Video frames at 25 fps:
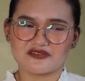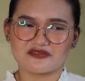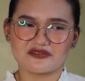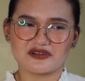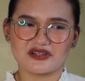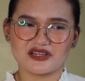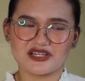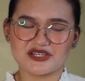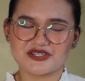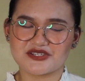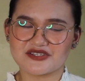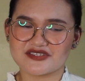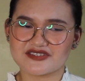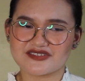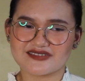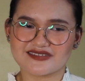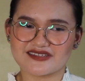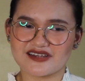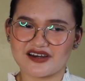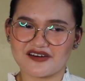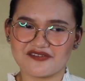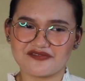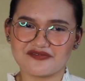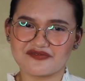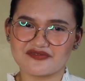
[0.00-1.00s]
religious
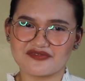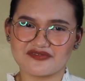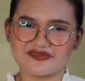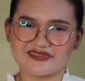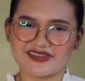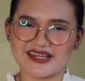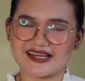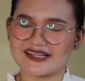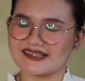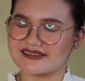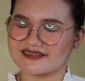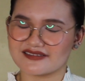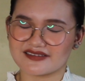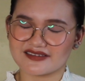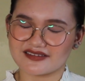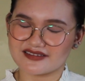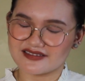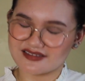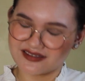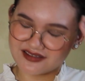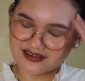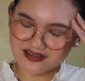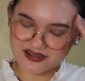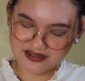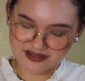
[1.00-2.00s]
stuff that
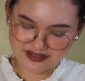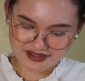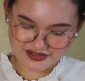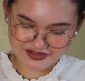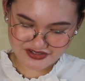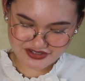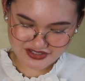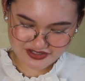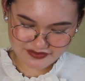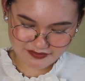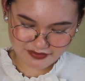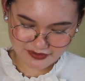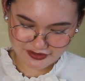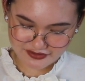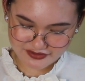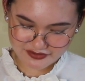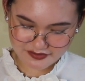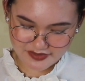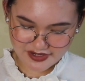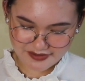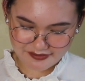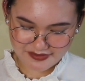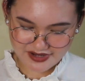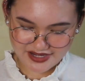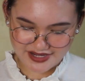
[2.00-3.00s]
it just blows
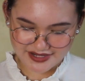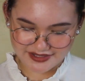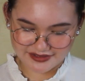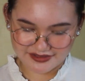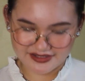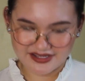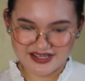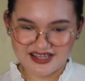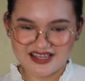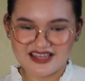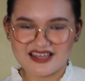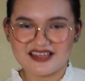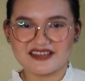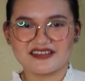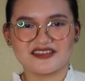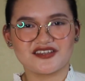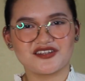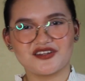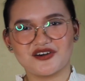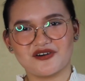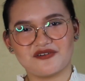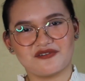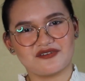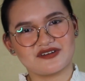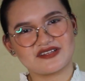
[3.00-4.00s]
my mind.
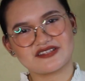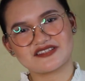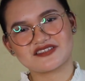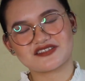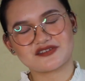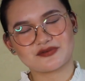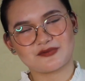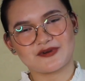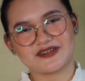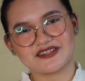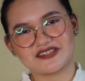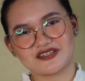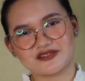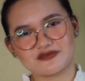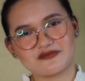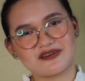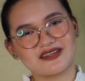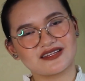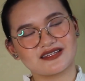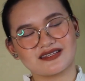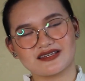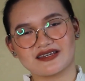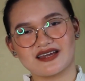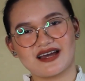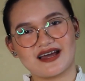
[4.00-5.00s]
You know, it's
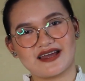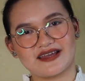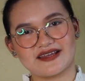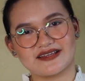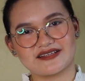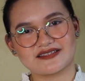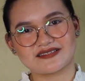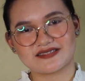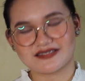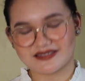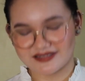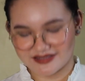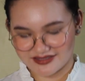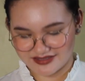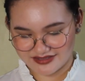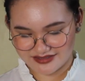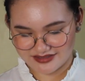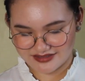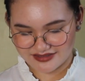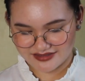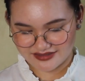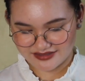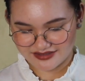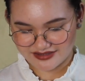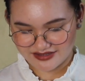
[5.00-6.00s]
2020, guys.
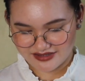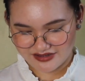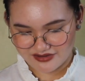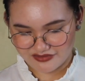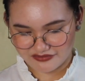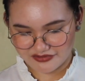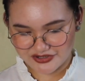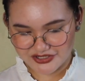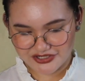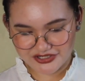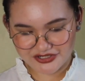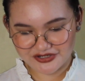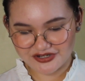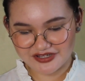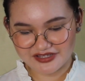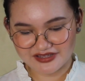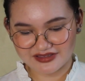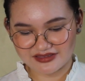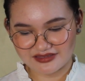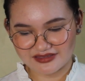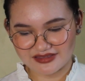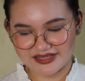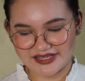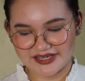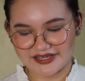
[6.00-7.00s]
We
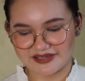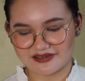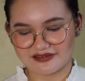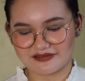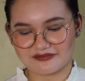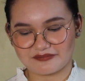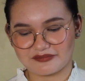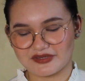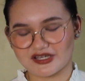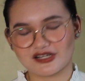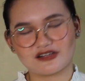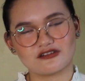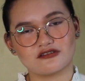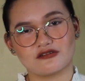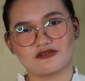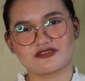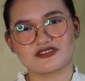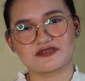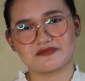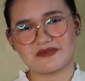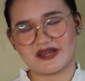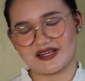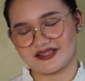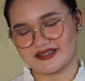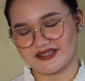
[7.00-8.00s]
shouldn't like be
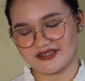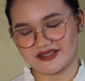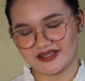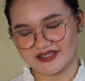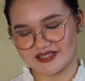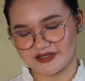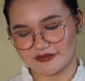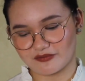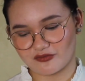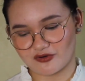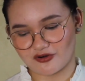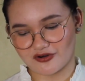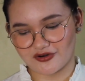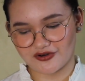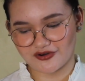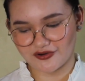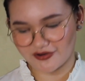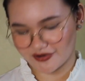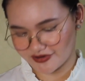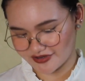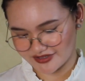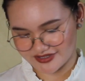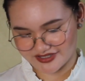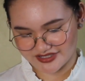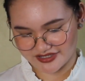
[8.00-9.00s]
closed-minded anymore
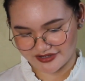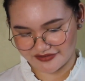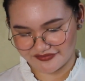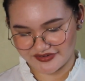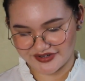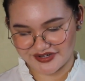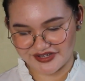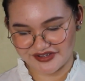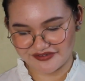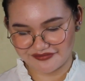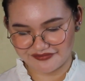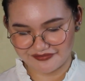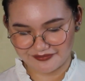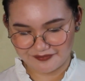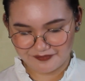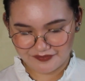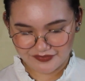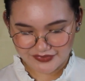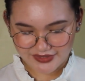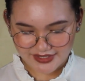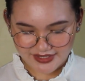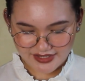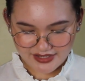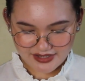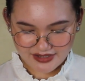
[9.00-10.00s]
or conservative.
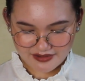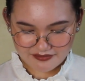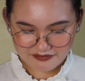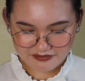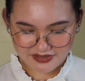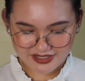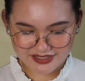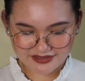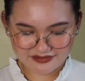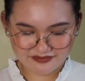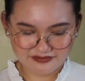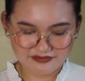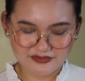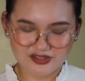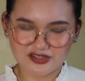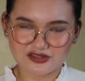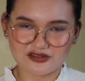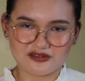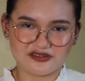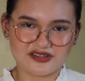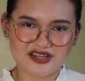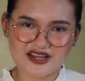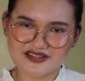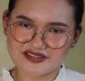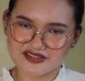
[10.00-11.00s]
But you
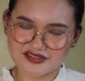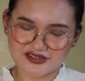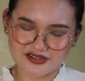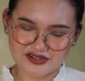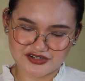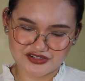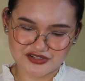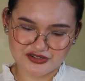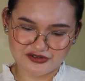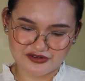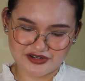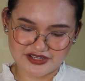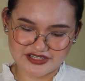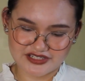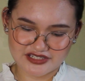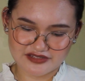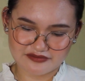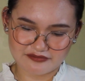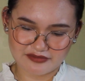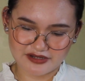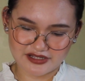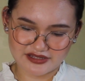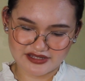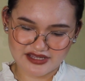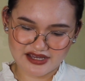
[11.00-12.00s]
know, that's their
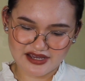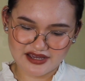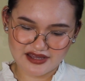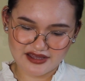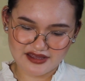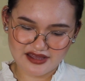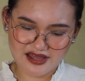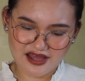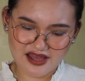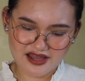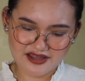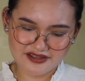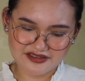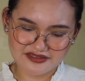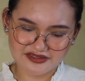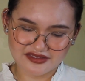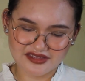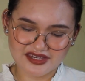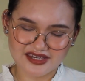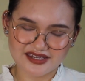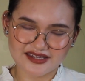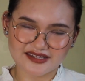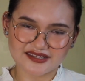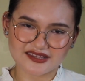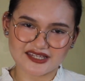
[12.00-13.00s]
choice. But I
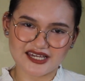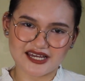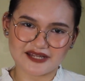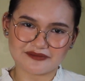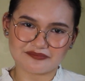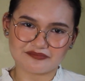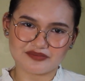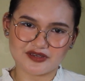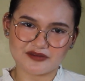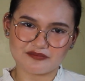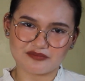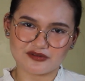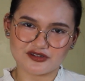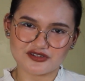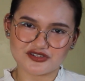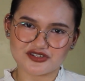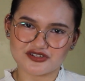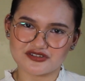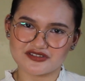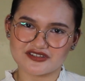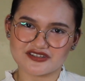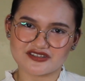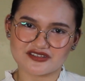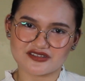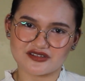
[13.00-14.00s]
think that people
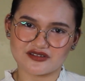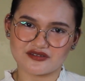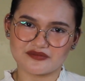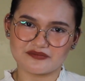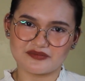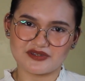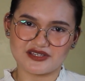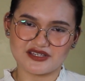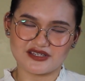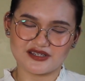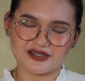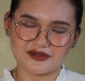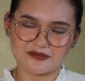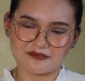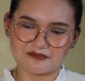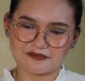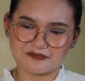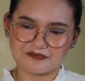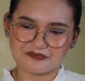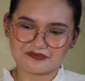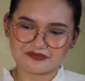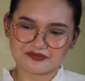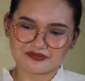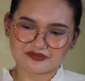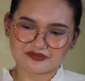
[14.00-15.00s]
should still be